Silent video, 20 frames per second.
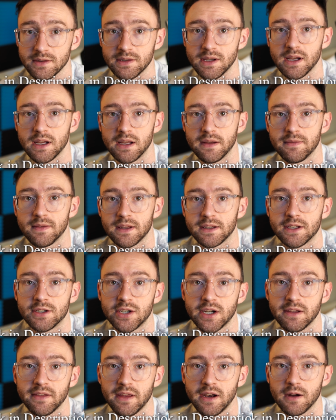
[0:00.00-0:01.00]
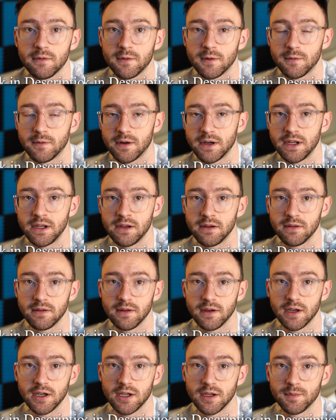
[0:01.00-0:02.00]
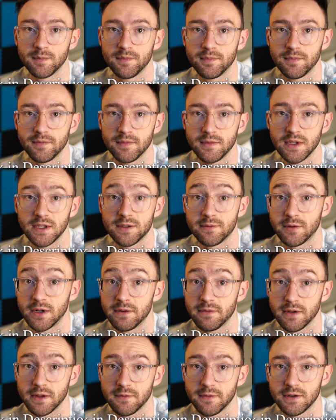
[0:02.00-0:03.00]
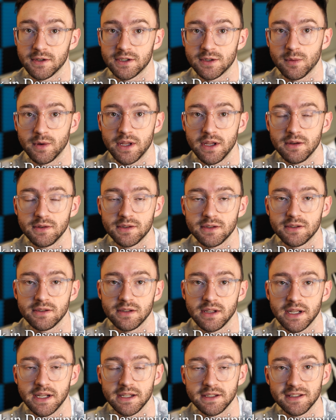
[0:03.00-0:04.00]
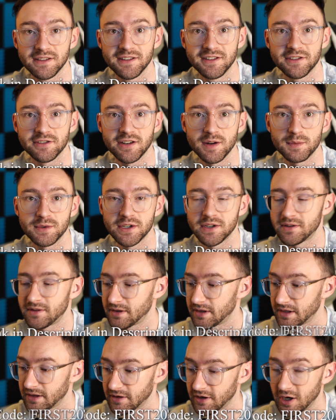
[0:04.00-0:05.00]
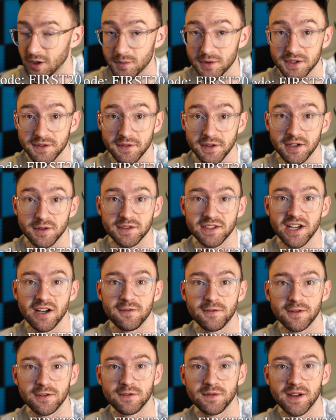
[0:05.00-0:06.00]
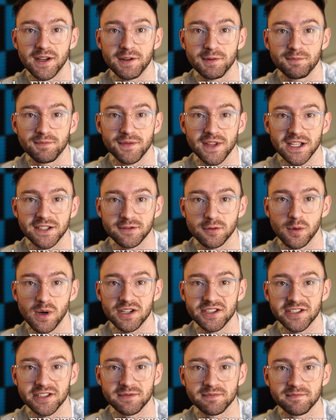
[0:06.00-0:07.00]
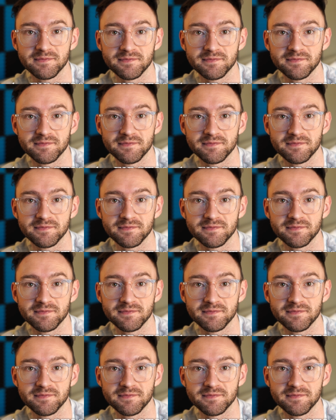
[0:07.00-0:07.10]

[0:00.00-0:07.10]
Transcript: So yeah, if you'd like to check that out for free, it's free for the first 20 users. Link is in the description. I hope this video was helpful, and thanks for watching.